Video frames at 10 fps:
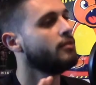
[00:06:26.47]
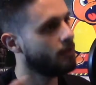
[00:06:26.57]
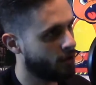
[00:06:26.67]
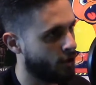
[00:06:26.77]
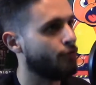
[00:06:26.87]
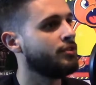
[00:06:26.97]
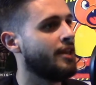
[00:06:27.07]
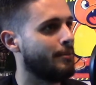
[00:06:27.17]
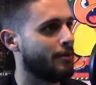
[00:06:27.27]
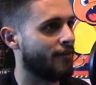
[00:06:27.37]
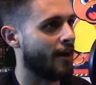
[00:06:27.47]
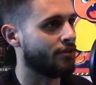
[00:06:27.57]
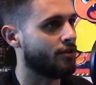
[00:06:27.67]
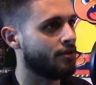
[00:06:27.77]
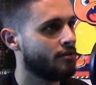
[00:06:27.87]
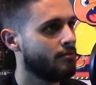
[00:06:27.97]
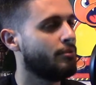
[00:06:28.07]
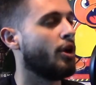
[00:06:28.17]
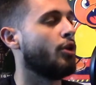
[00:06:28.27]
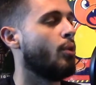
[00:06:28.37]
Good redeeming factor.
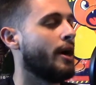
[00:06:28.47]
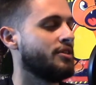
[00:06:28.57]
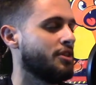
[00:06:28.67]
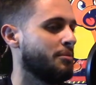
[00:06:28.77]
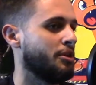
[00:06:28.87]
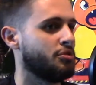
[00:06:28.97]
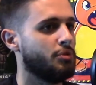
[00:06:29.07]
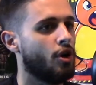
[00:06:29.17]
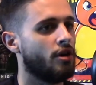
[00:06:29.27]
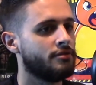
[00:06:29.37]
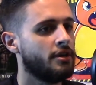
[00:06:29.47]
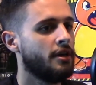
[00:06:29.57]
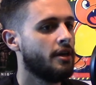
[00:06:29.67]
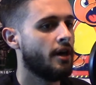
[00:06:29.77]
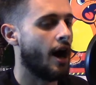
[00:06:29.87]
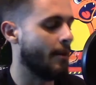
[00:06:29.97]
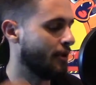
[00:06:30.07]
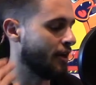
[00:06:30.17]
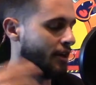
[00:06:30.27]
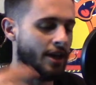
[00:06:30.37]
But otherwise, he pissed me off. I'm
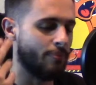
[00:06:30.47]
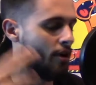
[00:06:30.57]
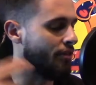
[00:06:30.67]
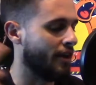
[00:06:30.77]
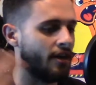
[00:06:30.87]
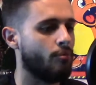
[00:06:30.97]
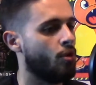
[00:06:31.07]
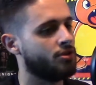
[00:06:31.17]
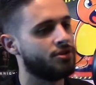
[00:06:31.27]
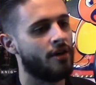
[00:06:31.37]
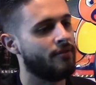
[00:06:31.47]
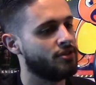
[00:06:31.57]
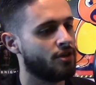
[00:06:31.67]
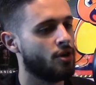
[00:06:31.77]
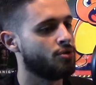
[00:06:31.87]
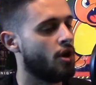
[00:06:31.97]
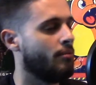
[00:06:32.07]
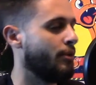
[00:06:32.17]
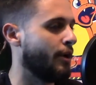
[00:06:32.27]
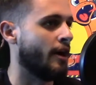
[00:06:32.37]
going to keep on thinking of more stuff as it goes on,
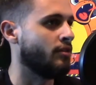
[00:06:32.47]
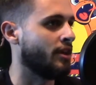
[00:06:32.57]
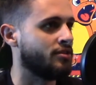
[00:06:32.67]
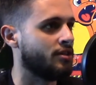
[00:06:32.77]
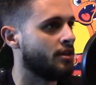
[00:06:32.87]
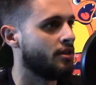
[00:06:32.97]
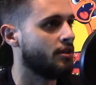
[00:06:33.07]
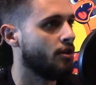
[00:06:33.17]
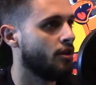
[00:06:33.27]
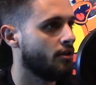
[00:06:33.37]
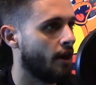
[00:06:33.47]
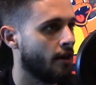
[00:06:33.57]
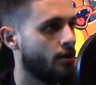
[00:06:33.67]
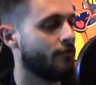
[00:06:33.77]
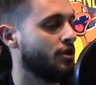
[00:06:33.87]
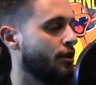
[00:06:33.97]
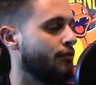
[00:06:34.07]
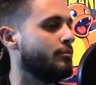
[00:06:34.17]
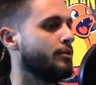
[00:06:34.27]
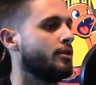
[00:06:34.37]
but I'd love to hear
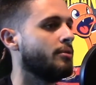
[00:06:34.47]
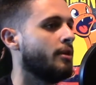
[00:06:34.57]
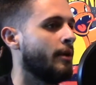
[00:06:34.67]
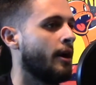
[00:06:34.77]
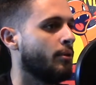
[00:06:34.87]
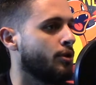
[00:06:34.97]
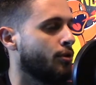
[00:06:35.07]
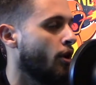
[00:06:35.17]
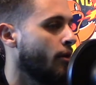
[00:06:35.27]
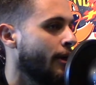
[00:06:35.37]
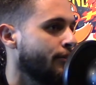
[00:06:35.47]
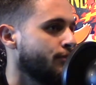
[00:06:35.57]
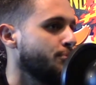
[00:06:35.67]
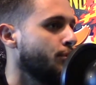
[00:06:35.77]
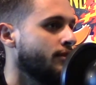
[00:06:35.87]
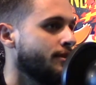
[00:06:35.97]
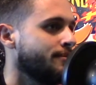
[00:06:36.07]
from you about what you thought about this movie.